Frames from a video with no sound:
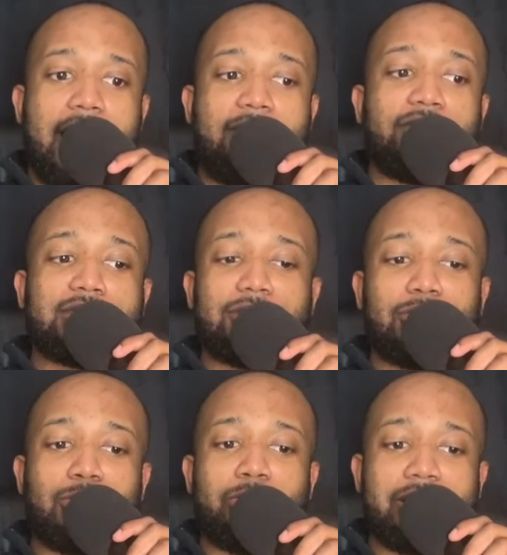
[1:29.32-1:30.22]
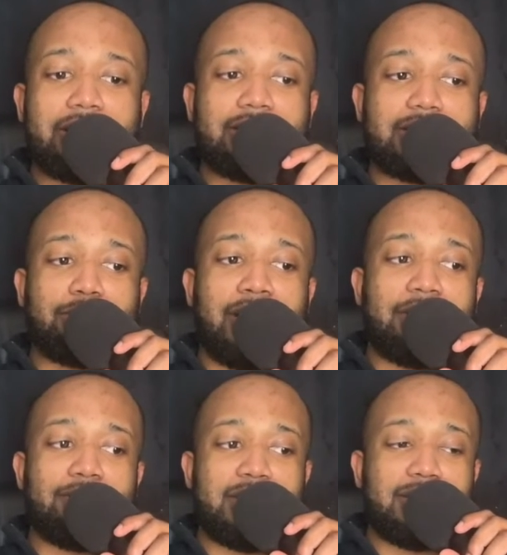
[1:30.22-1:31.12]
every single week,
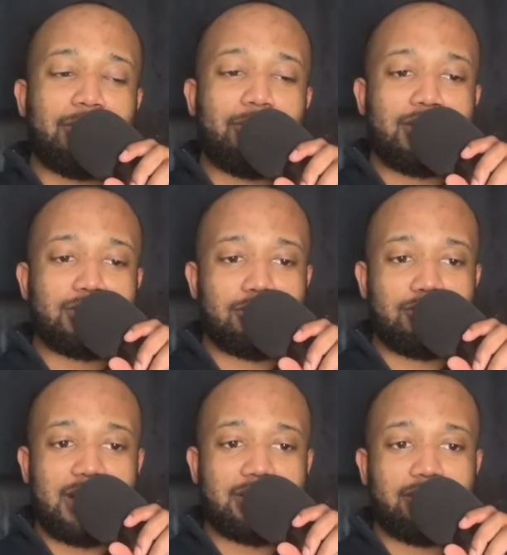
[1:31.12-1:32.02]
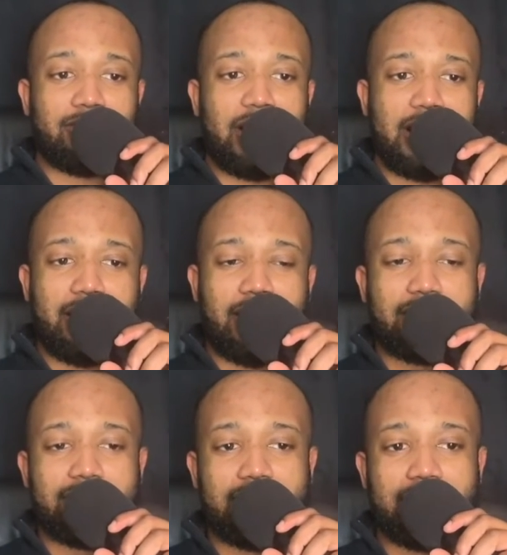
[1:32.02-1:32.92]
despite being the one to create the
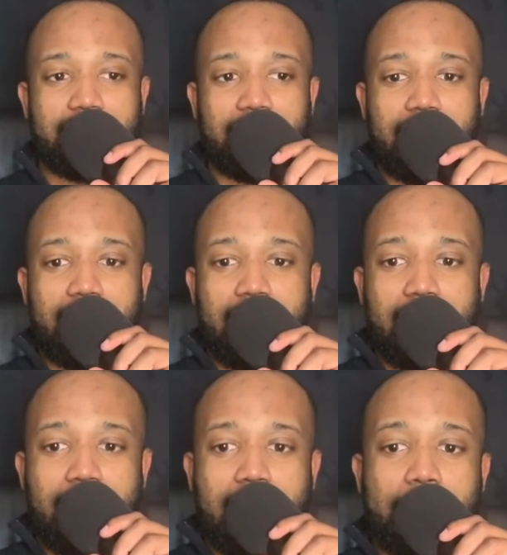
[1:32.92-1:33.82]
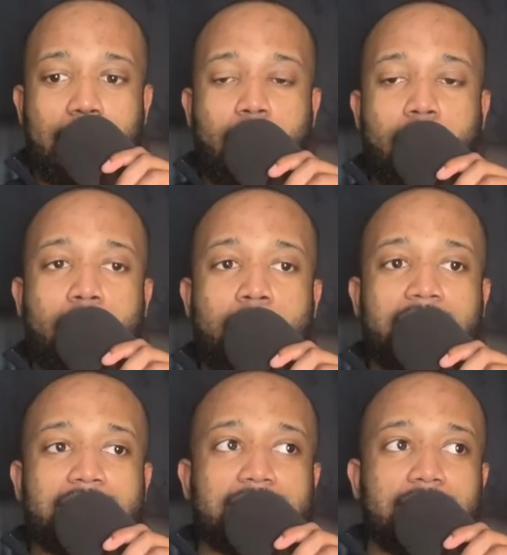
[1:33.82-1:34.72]
content, I'm
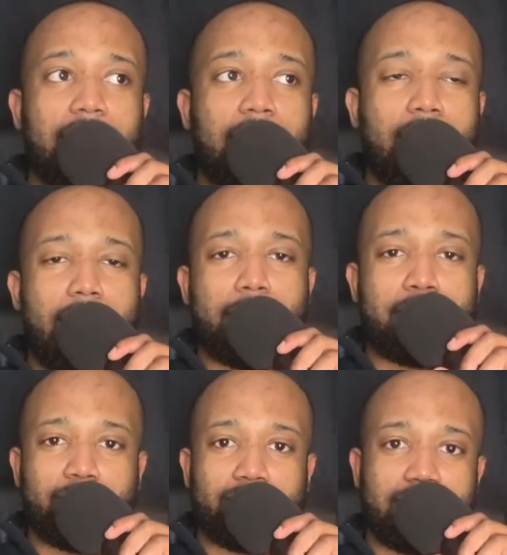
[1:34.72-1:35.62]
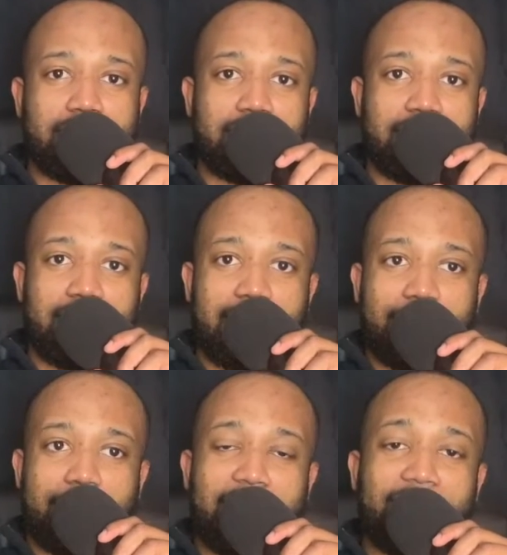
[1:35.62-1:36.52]
always humbled
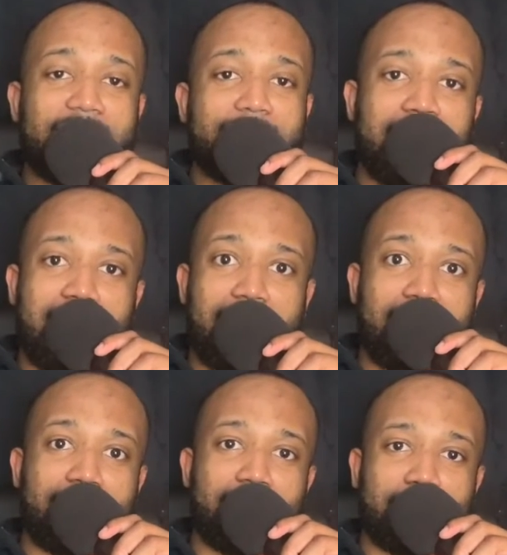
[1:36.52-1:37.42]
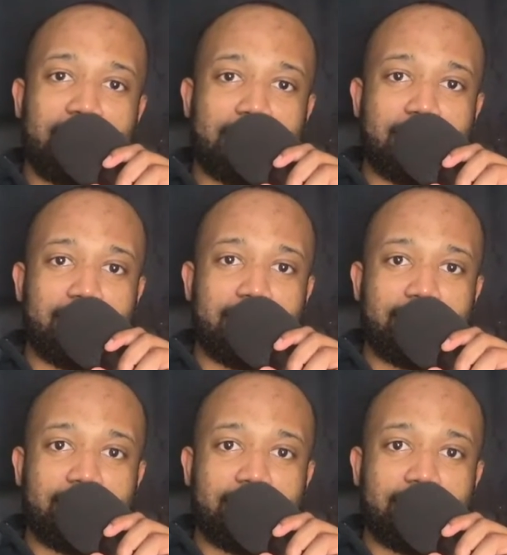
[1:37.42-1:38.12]
by the feedback I get from people.